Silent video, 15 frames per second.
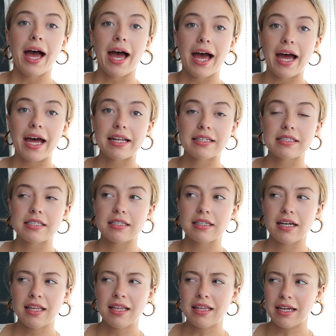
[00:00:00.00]
at
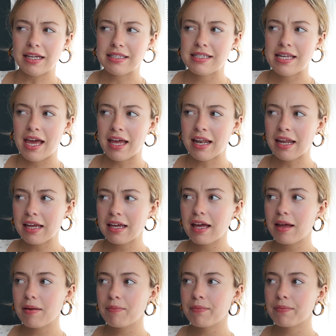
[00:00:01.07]
I think like 10
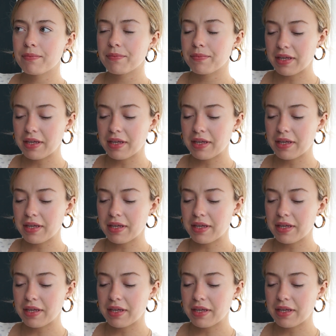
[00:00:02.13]
a.m.